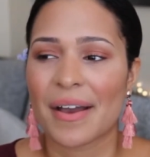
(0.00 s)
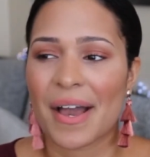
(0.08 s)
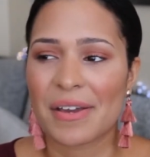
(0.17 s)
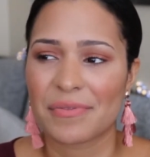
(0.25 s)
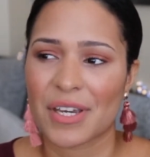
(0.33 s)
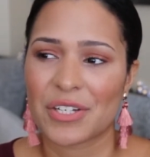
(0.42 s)

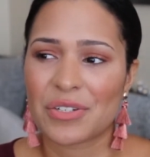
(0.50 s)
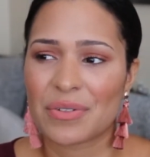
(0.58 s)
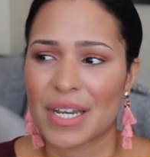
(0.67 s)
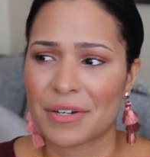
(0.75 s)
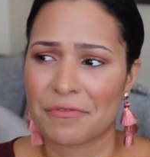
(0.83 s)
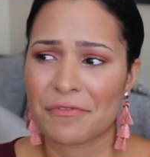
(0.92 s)
I find you
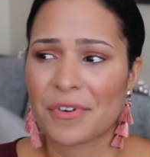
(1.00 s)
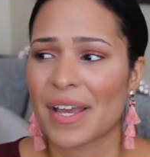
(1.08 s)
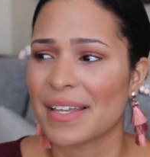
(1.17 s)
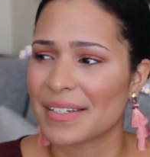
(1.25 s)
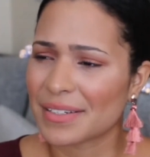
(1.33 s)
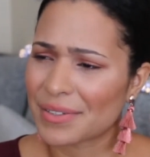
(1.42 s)
like a
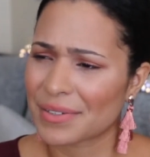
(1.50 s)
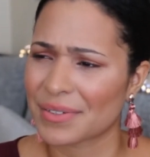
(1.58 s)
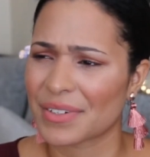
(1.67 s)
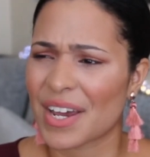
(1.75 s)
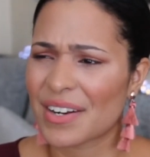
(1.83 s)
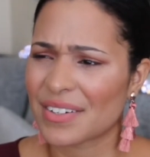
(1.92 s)
friend,
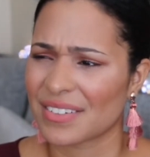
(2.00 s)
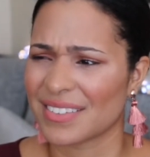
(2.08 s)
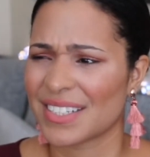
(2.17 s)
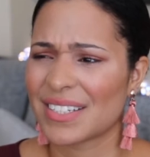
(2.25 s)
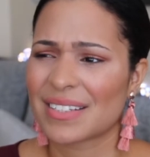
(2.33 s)
or I don't know,